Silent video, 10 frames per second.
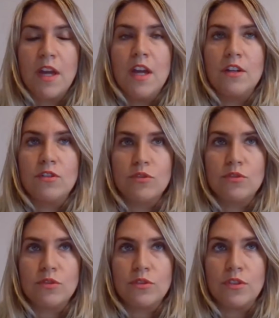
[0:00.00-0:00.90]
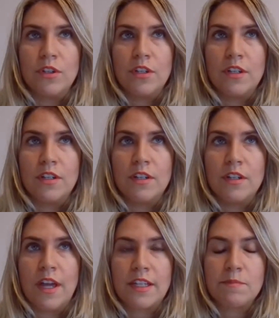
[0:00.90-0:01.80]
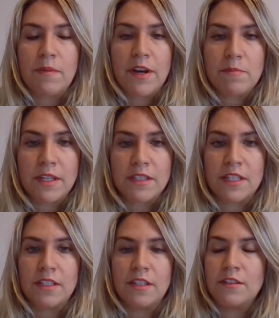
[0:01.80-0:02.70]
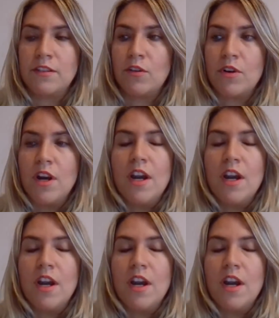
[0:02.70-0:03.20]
you do experiment in your